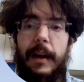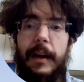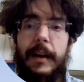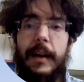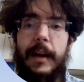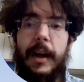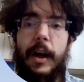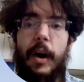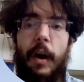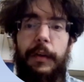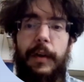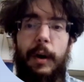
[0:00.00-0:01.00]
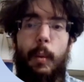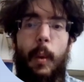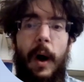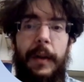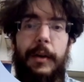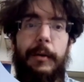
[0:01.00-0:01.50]
the Gothic
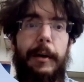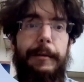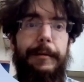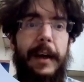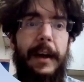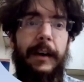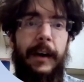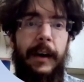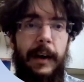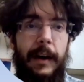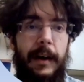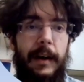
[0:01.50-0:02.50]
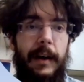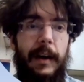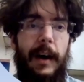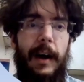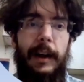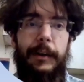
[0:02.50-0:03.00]
wanderer figure.
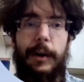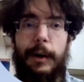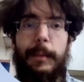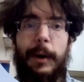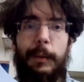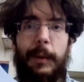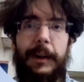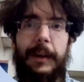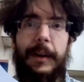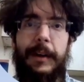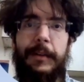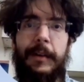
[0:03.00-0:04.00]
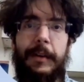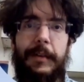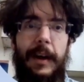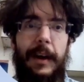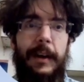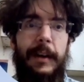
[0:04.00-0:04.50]
I'll talk about what that is in a
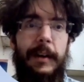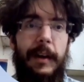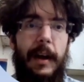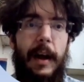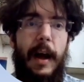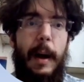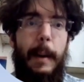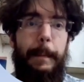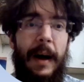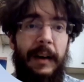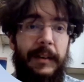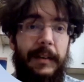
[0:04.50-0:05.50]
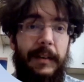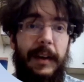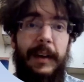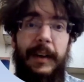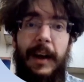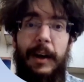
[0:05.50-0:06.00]
second. But
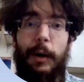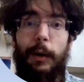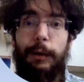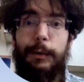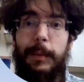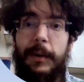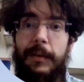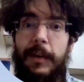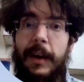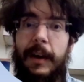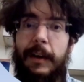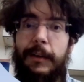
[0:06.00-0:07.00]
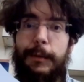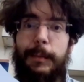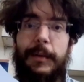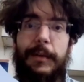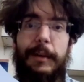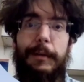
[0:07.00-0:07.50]
it can also be seen as a
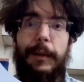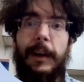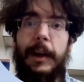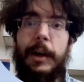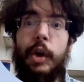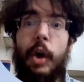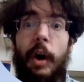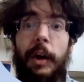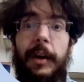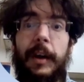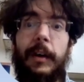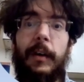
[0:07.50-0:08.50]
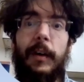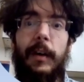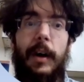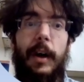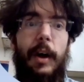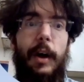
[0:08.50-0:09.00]
specifically nautical
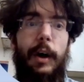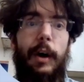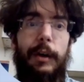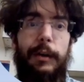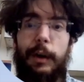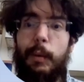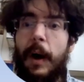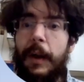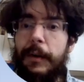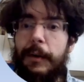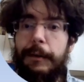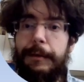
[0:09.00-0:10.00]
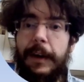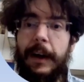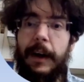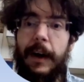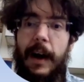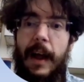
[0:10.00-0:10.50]
Gothic wanderer
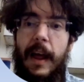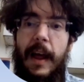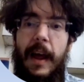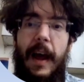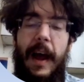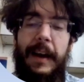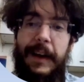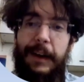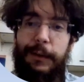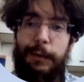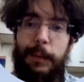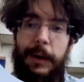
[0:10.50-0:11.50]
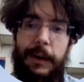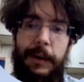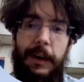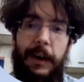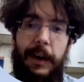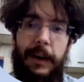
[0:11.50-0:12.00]
figure. And that's
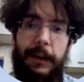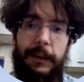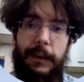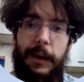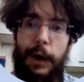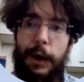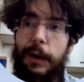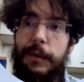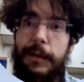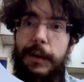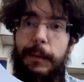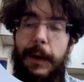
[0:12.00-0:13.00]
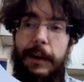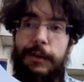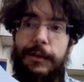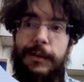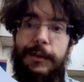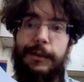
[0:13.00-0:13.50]
where
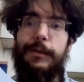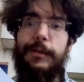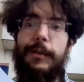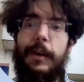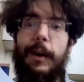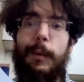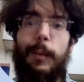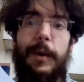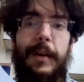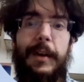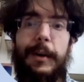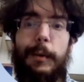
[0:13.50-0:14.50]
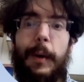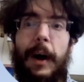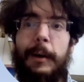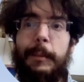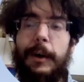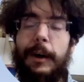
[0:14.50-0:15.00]
considerations within the
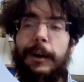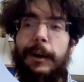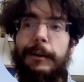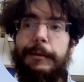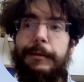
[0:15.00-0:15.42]
realm of